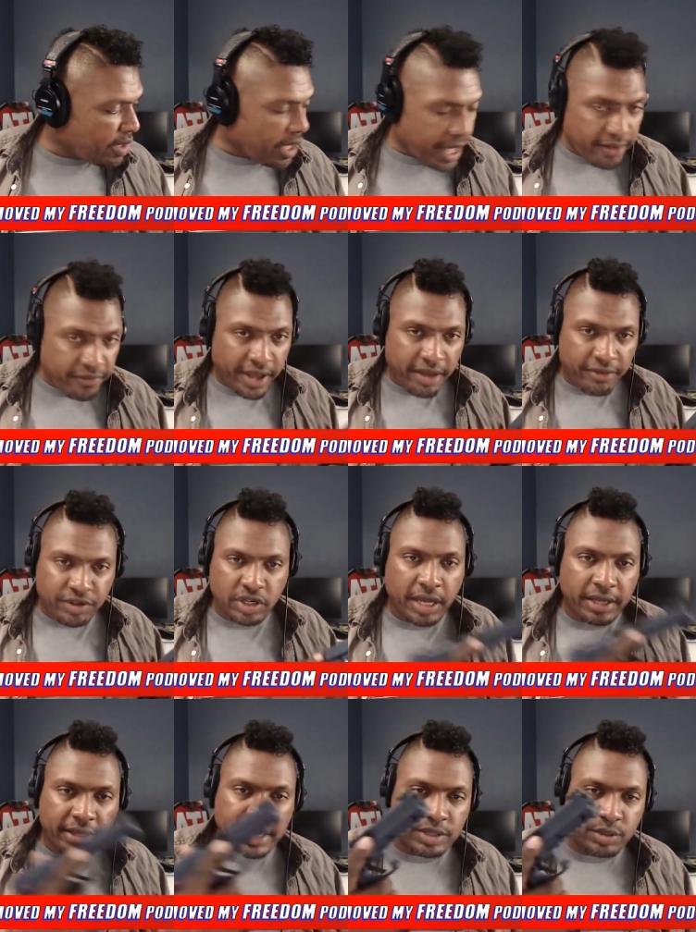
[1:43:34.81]
I've I've
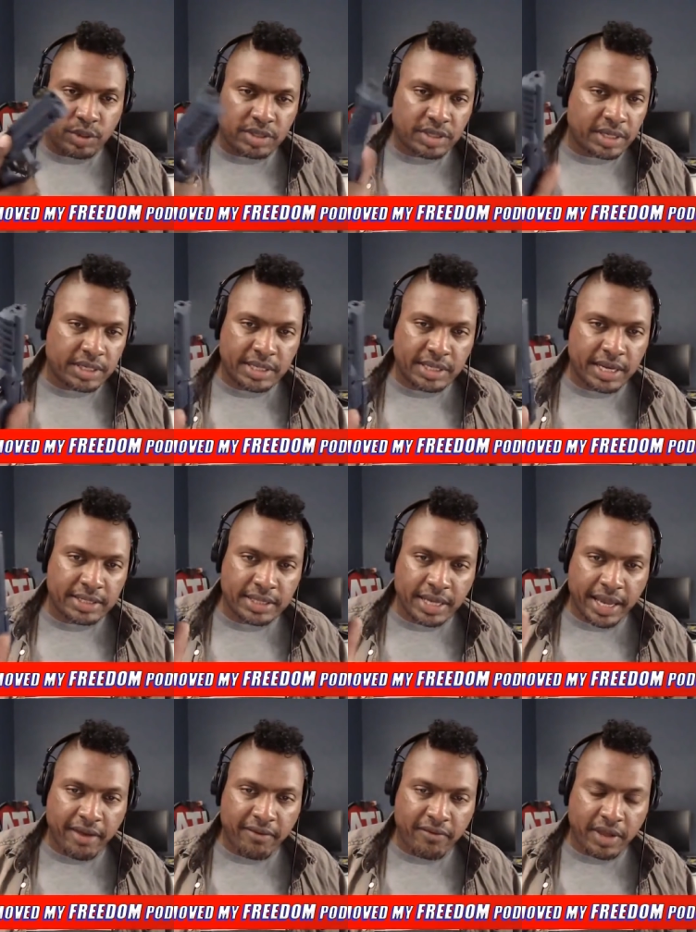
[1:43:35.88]
shot these with success.
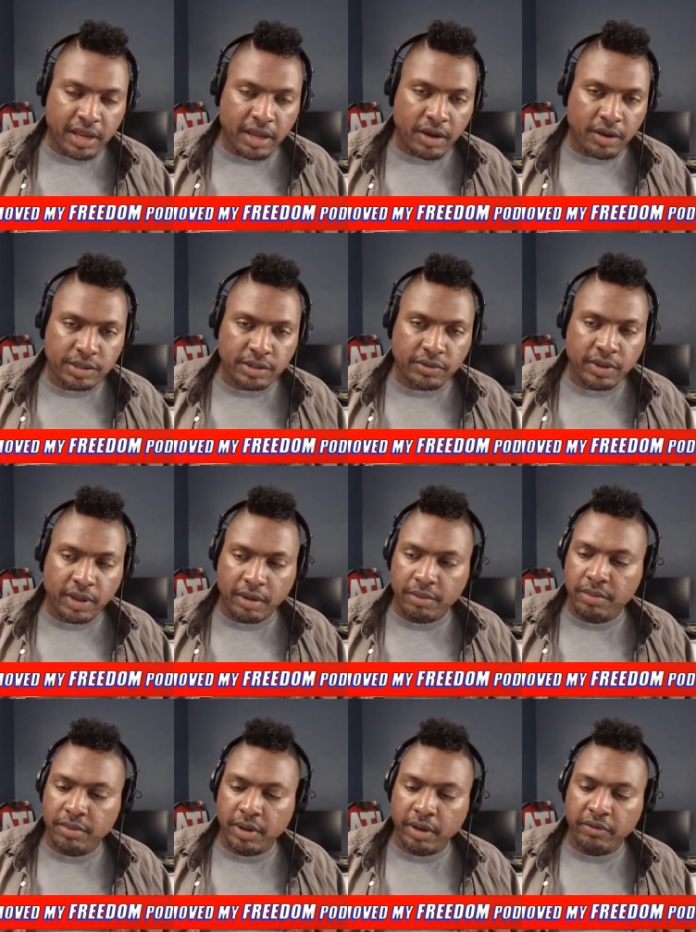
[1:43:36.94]
I have videos of
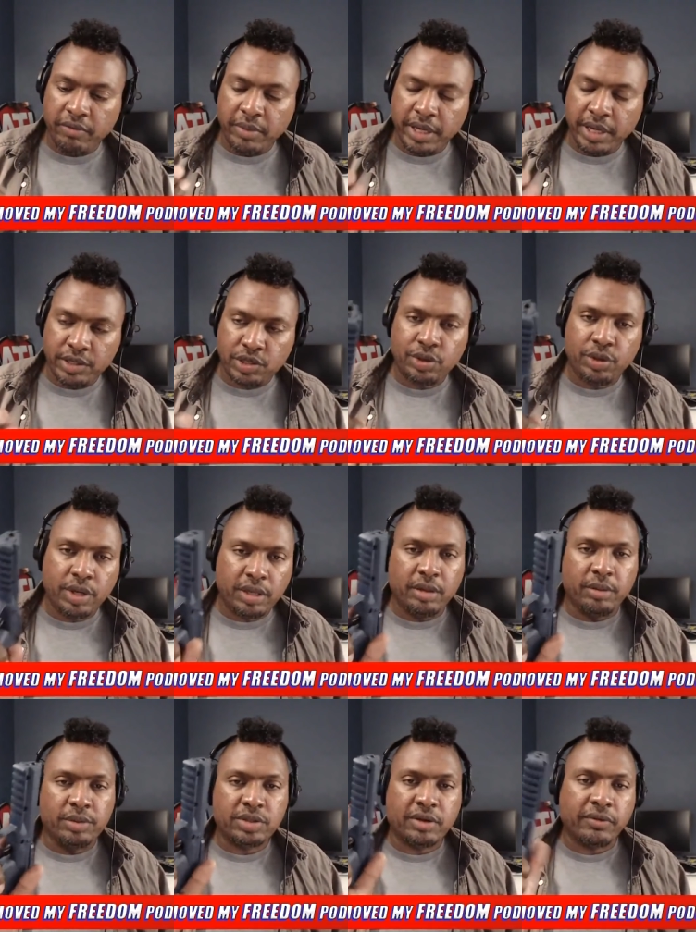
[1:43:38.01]
them of me shooting
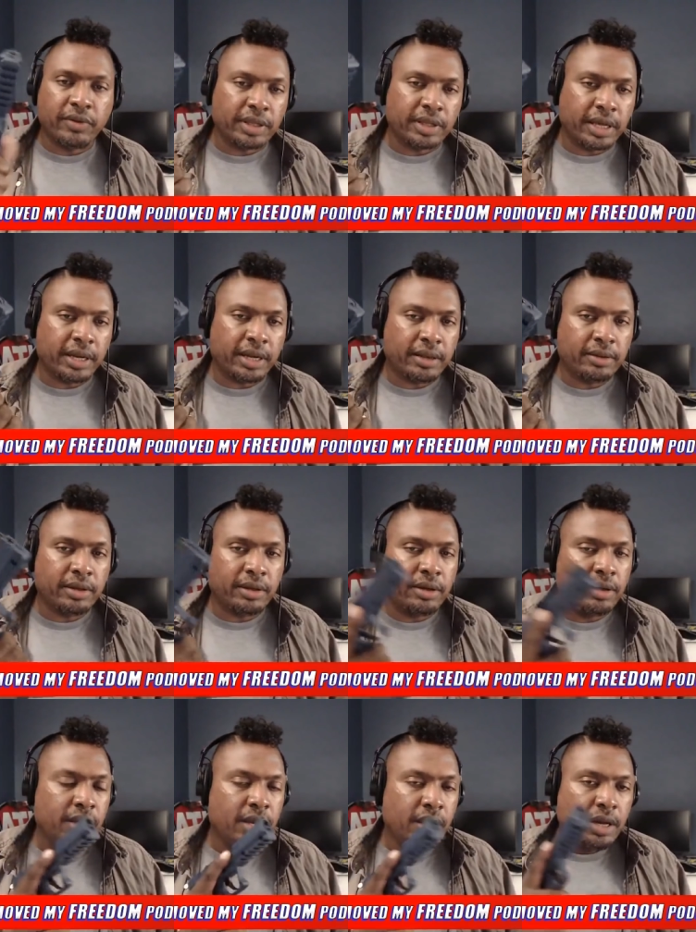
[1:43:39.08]
them and stuff like that out
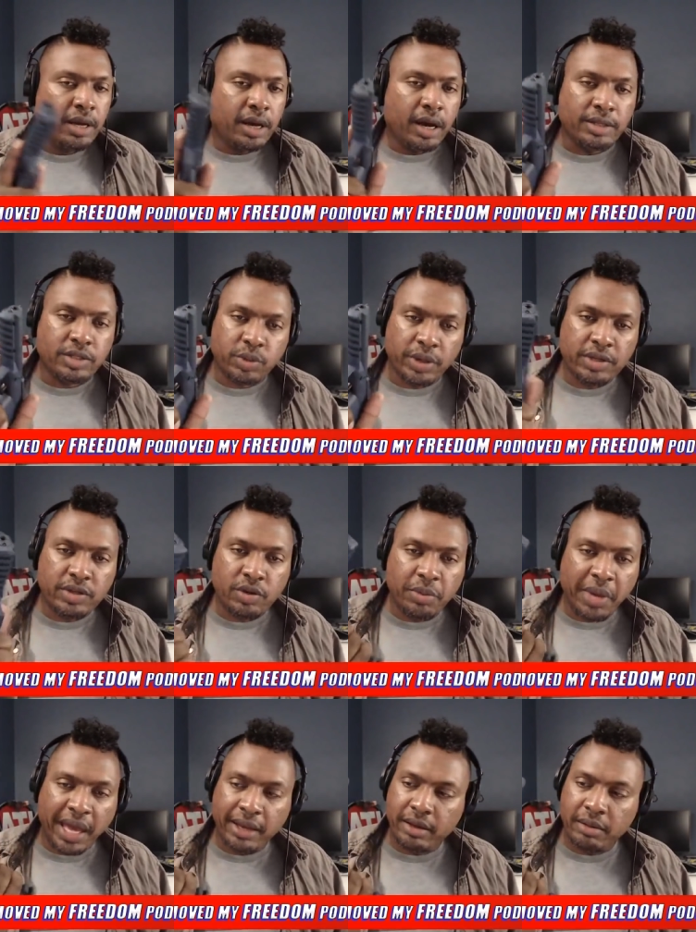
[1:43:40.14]
there. Uh, 22
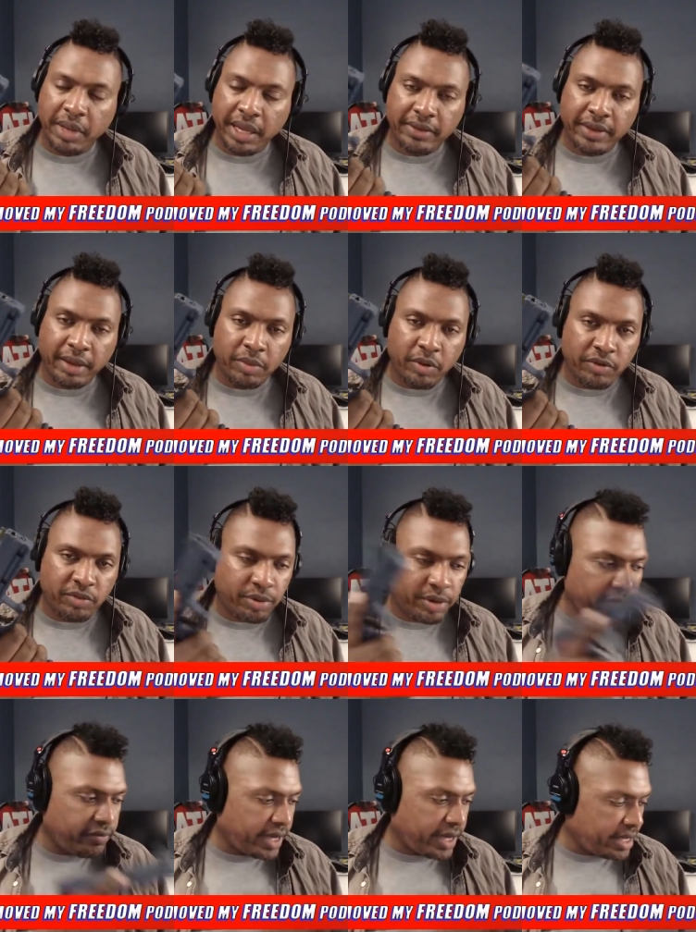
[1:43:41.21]
Magnum, man, that moves pretty
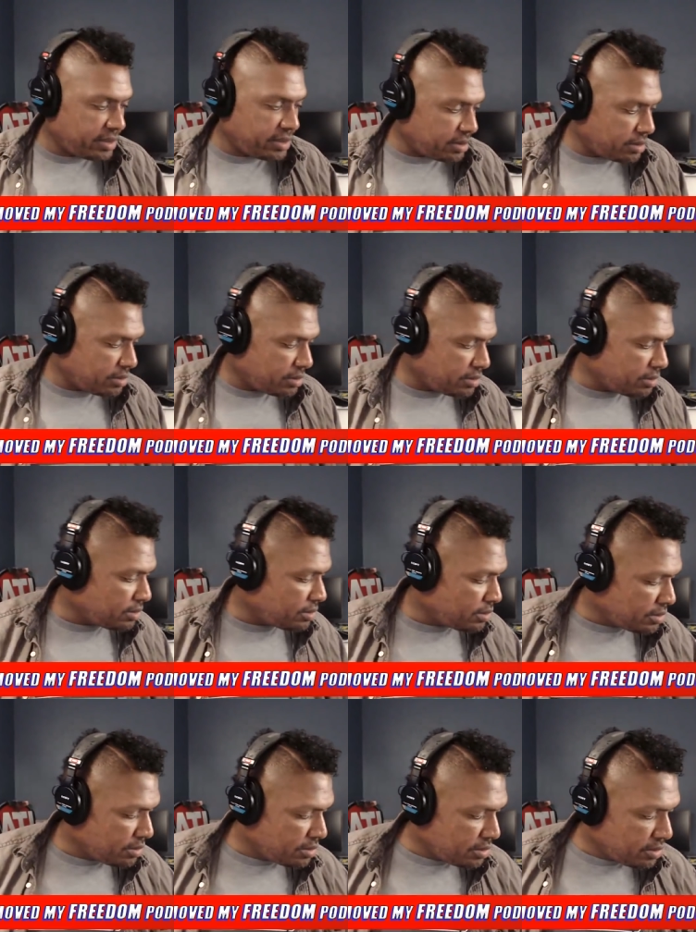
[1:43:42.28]
fast.
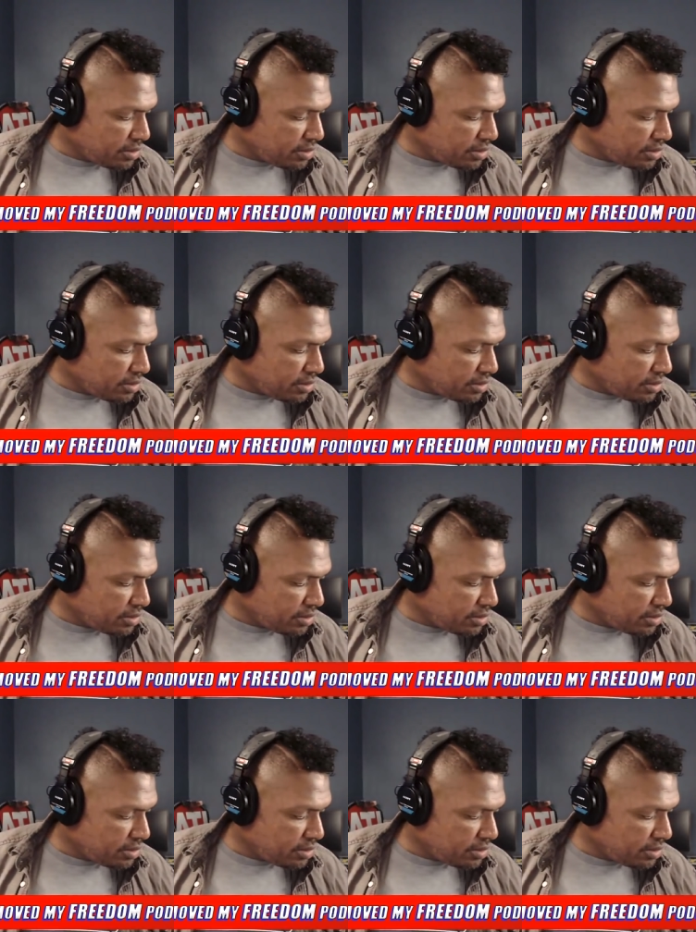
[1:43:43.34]
Yep.